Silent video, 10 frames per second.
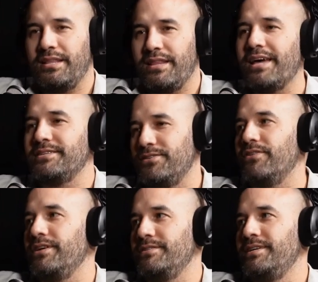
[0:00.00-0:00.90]
And that's
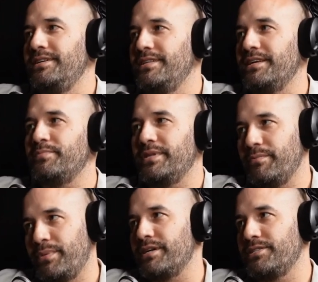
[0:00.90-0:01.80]
not easy. That's been
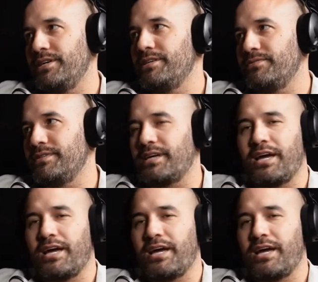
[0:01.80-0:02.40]
the biggest challenge for us.